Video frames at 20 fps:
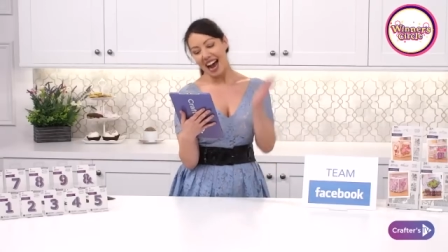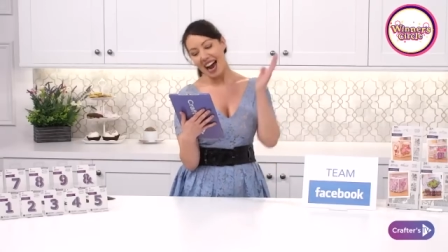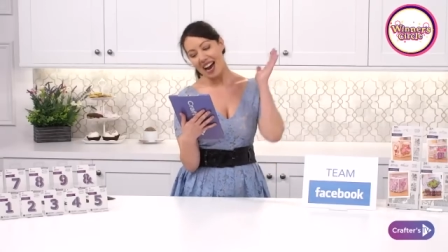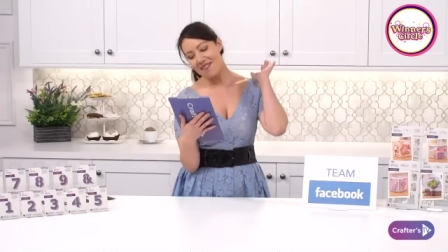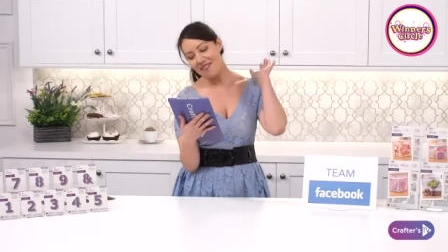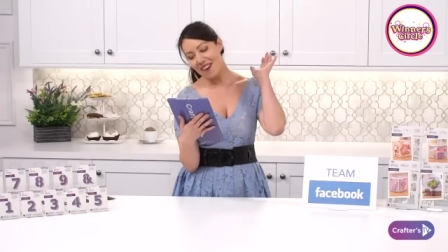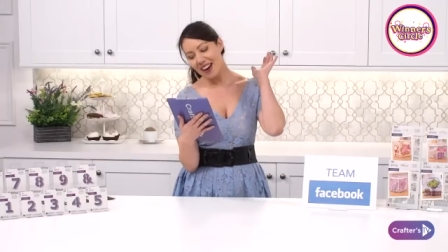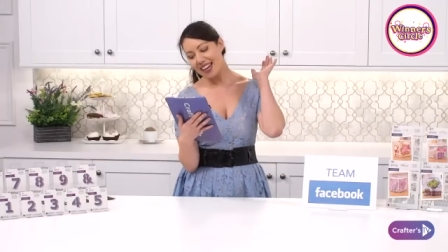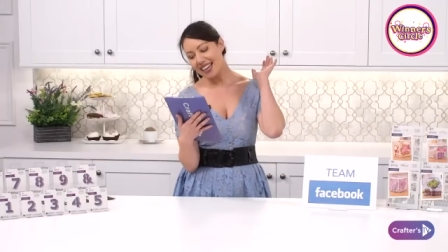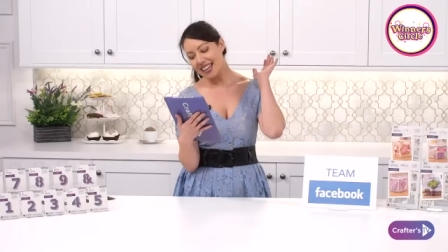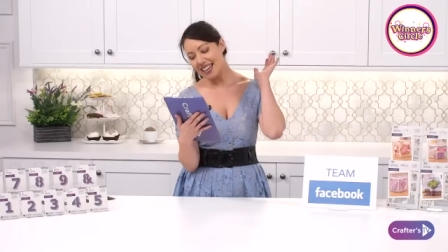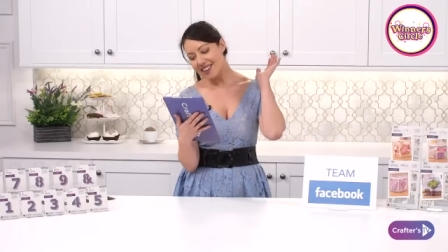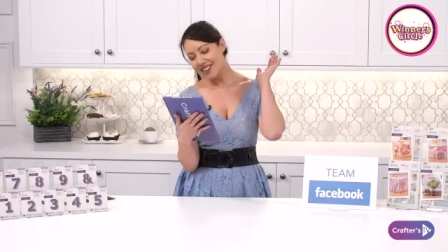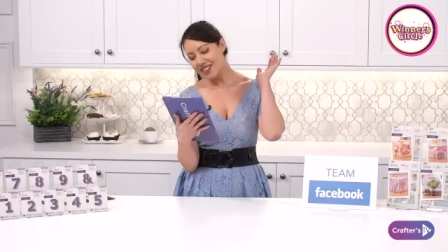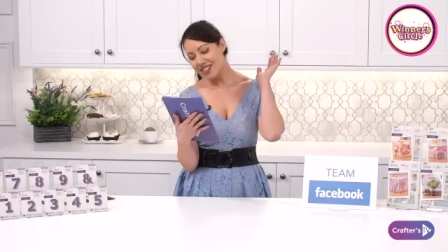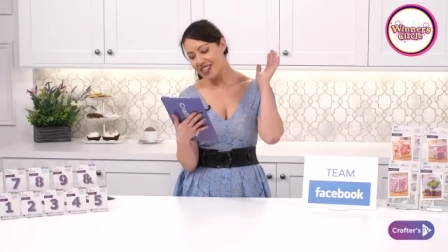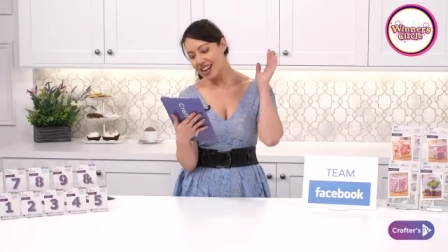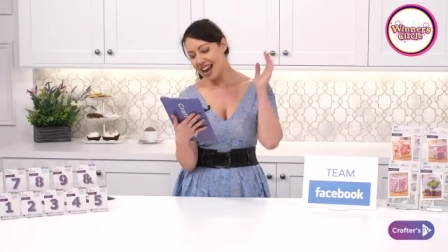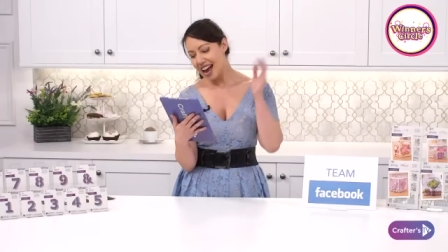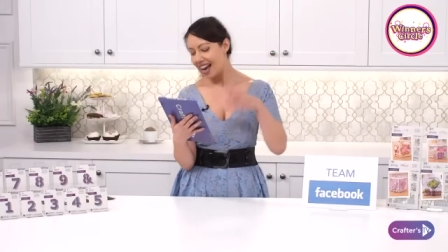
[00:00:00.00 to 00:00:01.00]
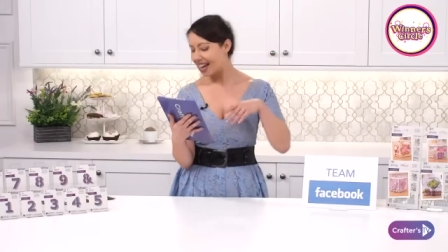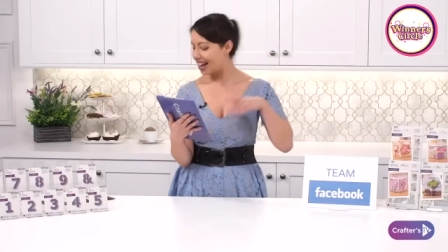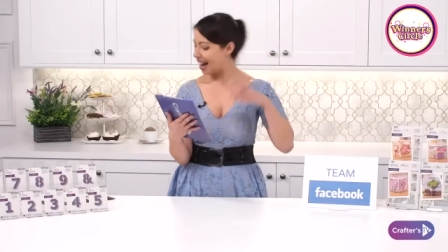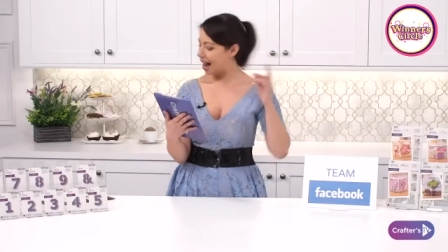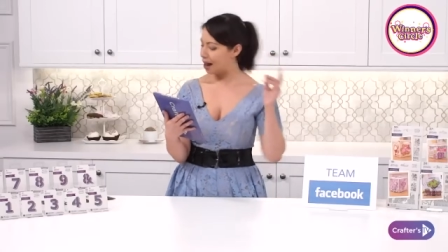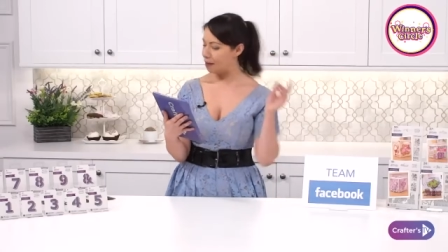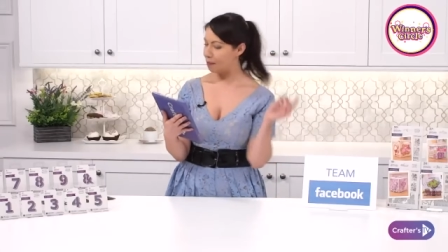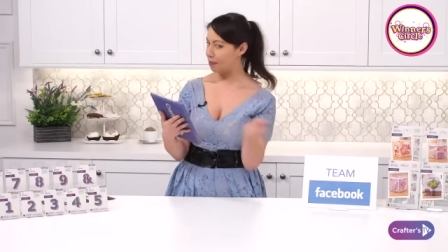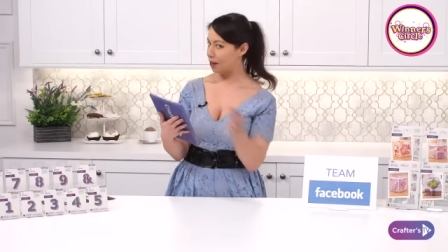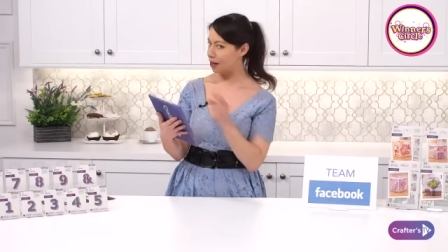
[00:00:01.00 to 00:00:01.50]
hi Becky and Jan,
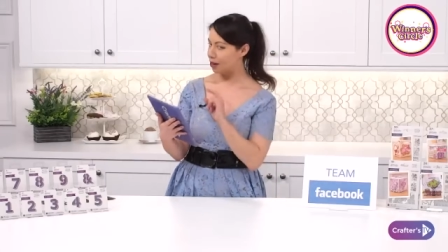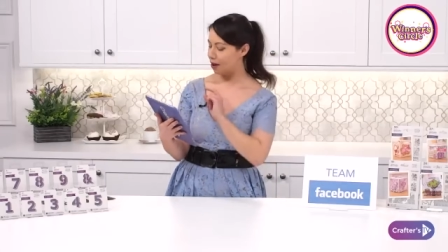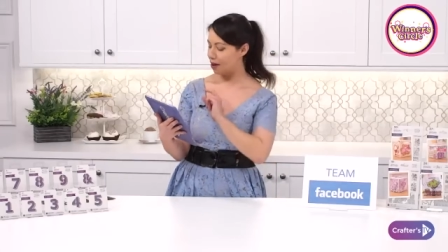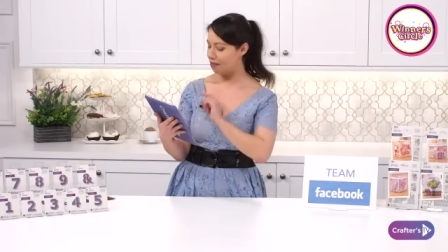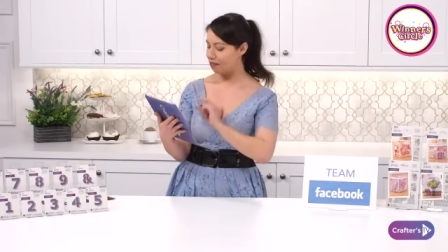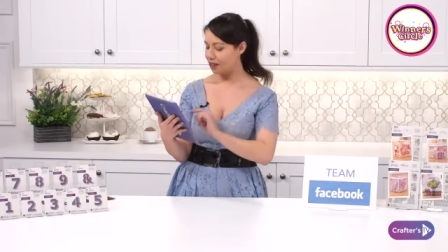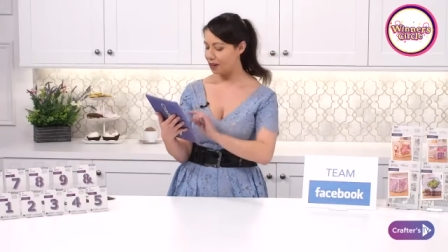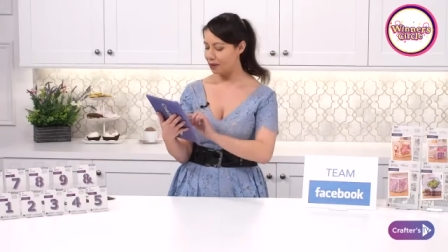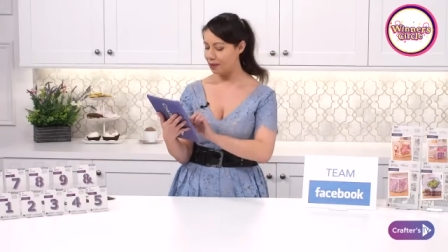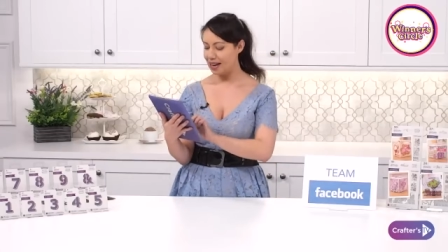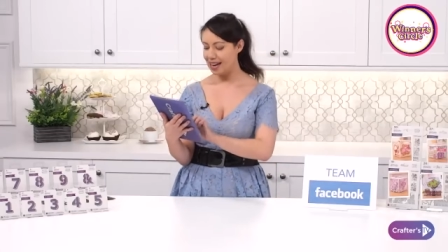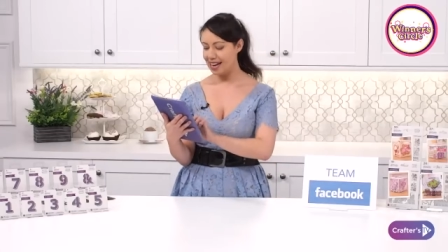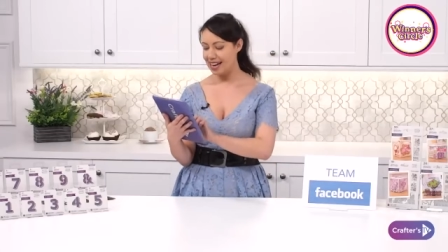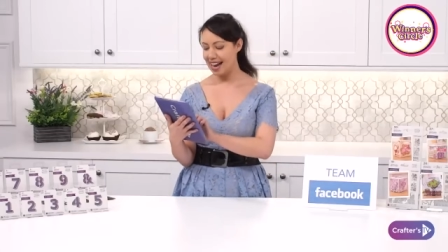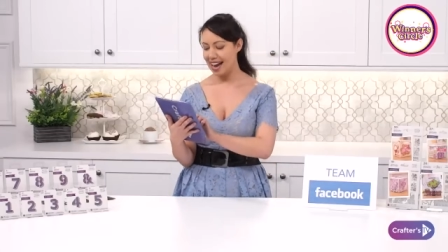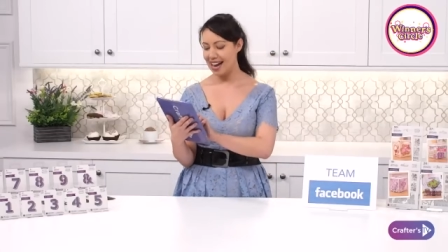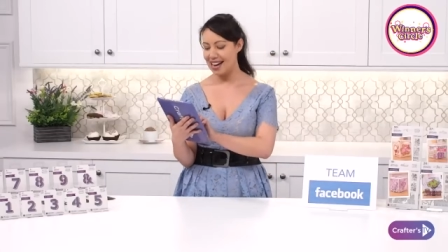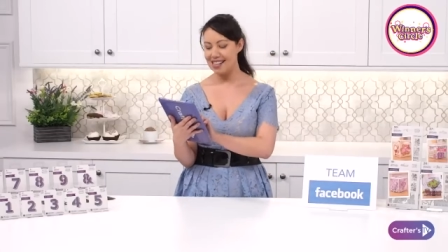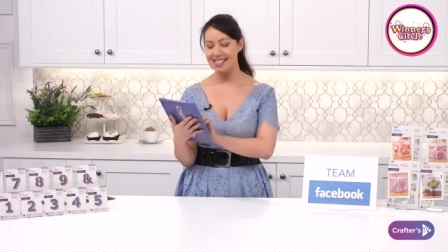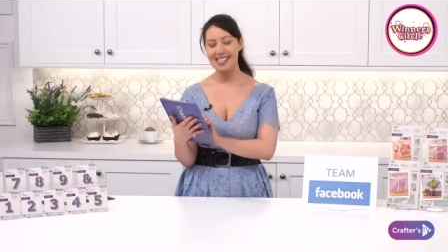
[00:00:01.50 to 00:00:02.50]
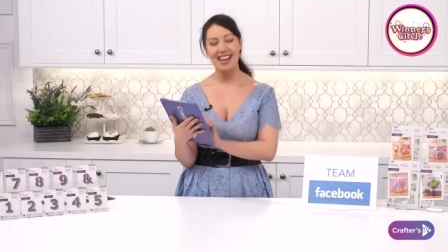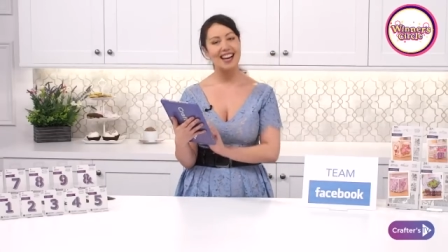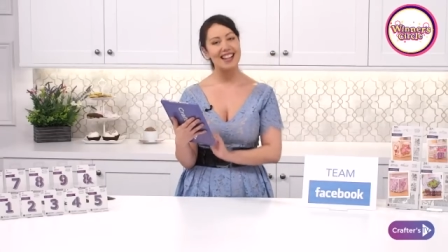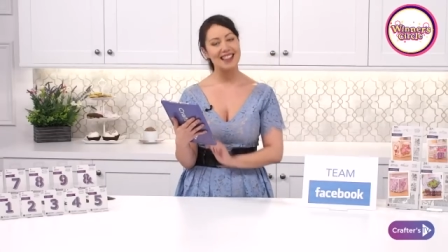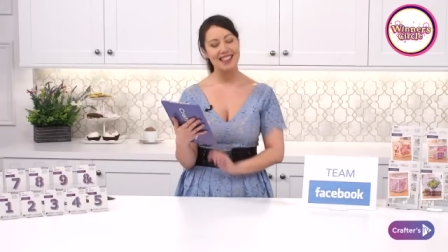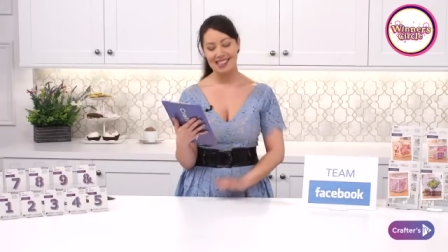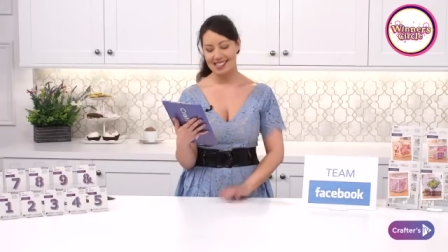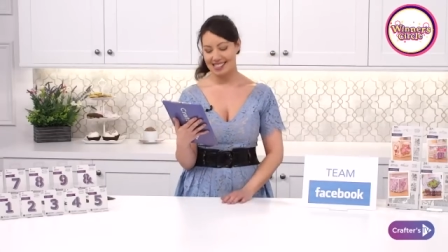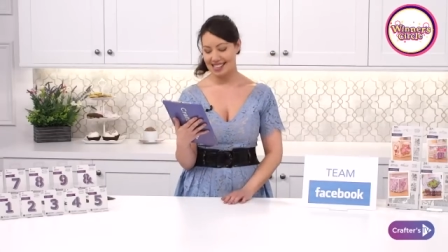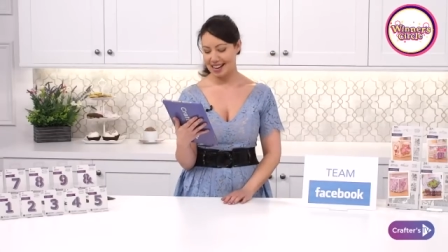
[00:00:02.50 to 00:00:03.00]
happy crafty weekend,
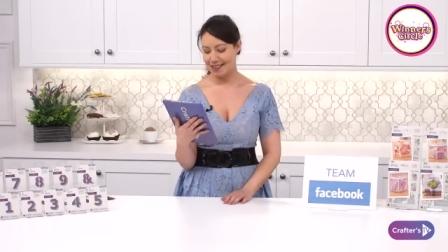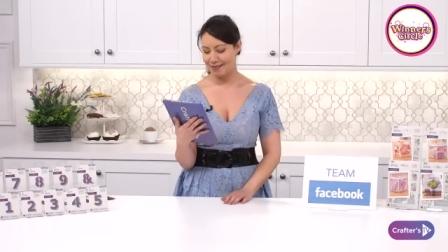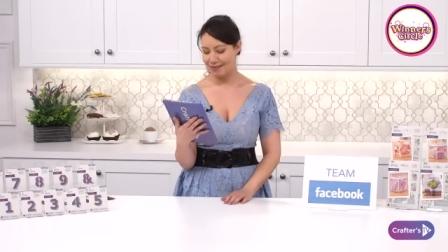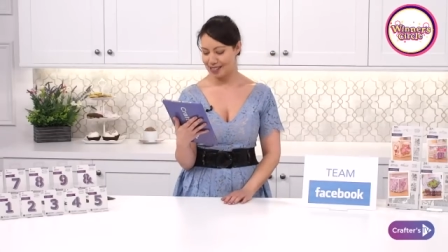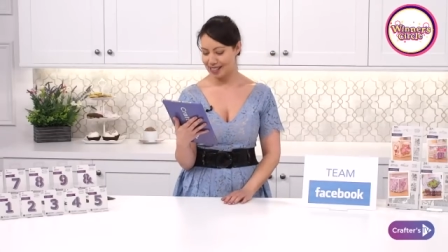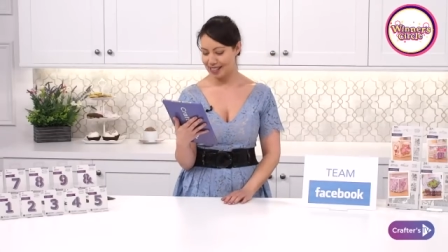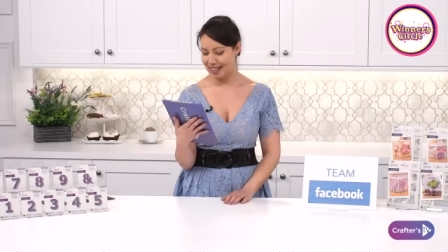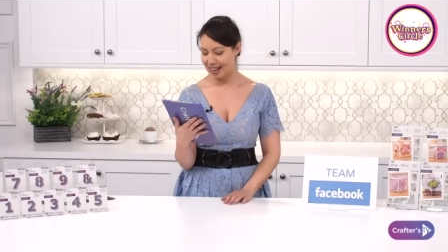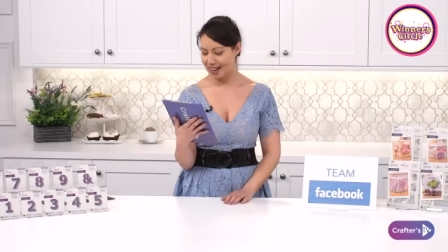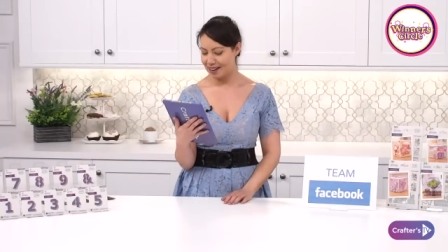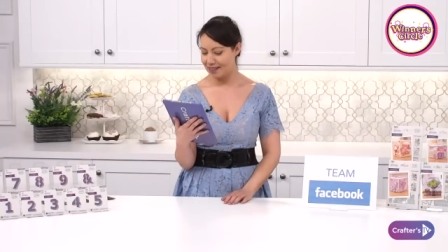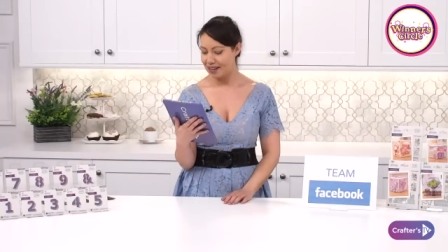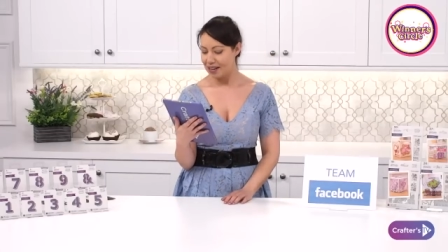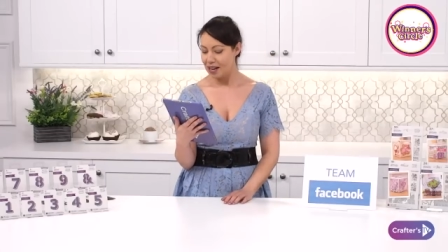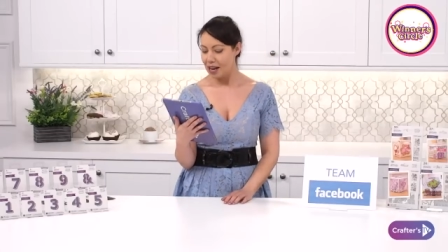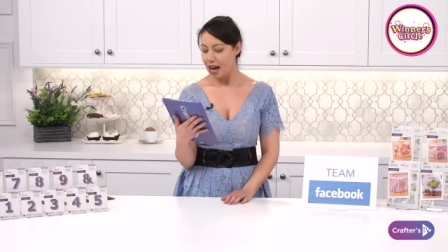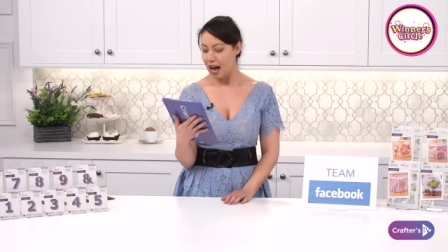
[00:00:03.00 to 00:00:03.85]
and the same to you.